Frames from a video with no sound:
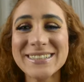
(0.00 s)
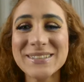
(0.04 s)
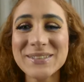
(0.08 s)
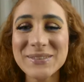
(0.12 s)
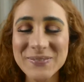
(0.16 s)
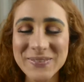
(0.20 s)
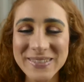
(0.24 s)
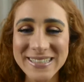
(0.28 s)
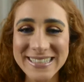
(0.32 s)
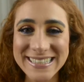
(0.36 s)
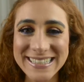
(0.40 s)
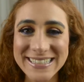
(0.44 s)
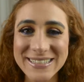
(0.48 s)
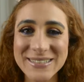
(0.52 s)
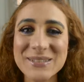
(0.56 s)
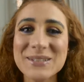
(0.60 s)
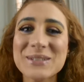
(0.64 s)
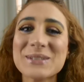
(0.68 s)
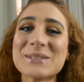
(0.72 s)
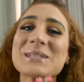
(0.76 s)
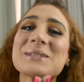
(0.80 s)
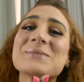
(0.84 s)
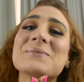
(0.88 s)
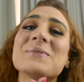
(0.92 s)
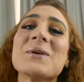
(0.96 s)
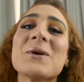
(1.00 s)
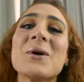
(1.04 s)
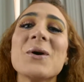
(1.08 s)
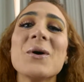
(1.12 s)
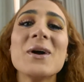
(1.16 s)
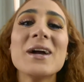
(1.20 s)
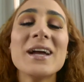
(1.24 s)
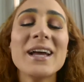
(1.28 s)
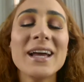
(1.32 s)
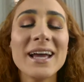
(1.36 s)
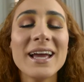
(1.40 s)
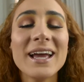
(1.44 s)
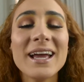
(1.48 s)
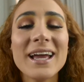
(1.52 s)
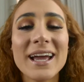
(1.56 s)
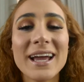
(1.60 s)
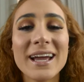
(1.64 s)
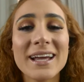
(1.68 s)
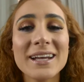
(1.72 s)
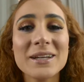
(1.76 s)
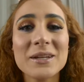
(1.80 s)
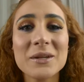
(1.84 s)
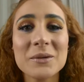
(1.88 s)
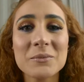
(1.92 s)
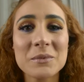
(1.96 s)
Un besito y los espero
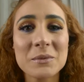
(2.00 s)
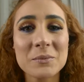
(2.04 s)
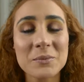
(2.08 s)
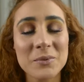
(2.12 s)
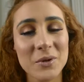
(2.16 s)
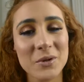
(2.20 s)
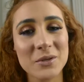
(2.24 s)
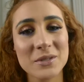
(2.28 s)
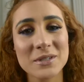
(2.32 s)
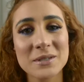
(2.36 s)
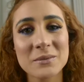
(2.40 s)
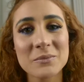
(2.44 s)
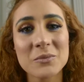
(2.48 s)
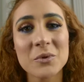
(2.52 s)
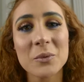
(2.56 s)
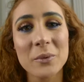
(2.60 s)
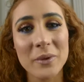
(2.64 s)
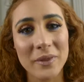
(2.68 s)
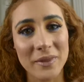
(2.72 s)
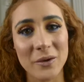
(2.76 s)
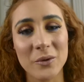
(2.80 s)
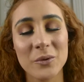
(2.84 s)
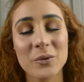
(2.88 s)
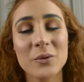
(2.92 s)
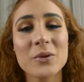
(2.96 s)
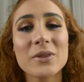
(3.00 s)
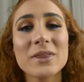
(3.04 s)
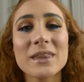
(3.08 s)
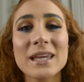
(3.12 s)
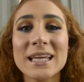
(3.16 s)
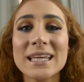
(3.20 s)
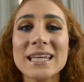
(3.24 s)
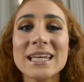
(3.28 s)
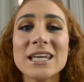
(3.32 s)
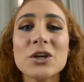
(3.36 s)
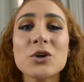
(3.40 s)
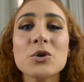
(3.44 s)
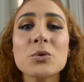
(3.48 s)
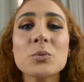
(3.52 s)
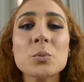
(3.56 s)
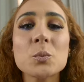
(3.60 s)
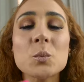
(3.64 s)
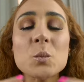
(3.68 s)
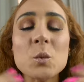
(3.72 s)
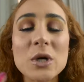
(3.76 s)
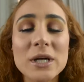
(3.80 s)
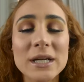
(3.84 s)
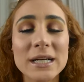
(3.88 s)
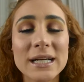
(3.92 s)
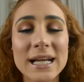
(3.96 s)
en mi próximo video. Thank you.
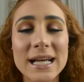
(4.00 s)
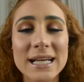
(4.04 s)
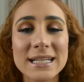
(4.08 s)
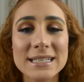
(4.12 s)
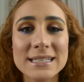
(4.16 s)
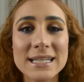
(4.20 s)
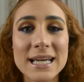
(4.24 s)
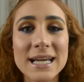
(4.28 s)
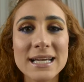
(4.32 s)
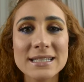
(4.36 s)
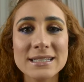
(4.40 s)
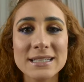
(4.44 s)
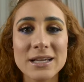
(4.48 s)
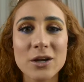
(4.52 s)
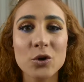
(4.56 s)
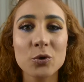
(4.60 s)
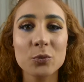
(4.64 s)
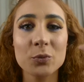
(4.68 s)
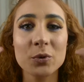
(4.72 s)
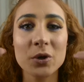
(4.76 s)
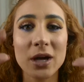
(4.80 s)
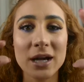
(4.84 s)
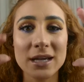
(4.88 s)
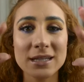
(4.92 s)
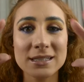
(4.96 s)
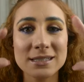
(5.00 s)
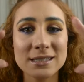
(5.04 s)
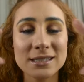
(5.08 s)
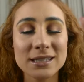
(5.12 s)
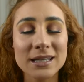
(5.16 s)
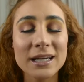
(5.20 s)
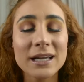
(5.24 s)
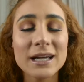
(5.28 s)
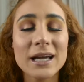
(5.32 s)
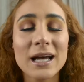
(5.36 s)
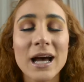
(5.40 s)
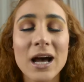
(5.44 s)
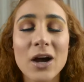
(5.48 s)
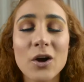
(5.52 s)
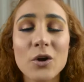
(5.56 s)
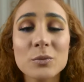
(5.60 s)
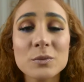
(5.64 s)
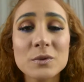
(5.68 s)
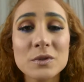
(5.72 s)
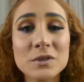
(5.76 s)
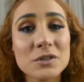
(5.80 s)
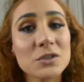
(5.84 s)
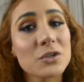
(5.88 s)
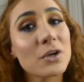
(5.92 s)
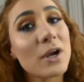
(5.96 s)
Gracias. I hope
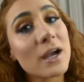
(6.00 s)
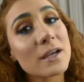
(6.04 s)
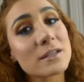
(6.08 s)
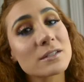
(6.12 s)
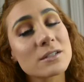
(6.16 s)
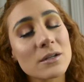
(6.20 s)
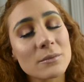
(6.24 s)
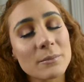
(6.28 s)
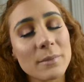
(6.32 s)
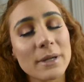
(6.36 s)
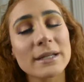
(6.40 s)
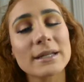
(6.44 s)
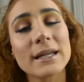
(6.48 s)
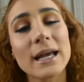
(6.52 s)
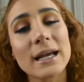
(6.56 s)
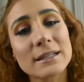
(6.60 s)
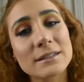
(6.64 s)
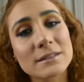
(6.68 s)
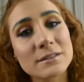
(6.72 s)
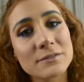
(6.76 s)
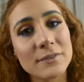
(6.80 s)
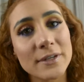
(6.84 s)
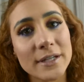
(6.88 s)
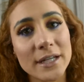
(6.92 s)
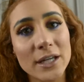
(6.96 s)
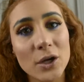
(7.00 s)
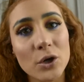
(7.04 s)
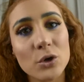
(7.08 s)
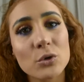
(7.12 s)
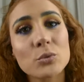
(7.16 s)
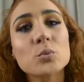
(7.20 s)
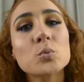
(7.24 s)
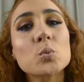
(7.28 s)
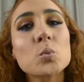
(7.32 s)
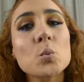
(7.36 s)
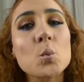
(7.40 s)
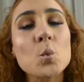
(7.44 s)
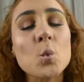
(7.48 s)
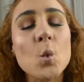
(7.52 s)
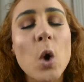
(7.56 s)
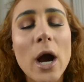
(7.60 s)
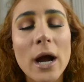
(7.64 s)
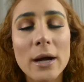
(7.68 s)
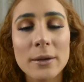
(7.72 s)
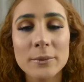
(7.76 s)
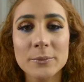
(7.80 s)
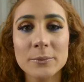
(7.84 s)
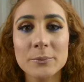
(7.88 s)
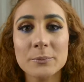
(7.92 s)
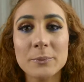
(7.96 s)
to see you guys on my next video.
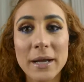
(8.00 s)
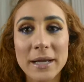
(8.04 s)
Mwah.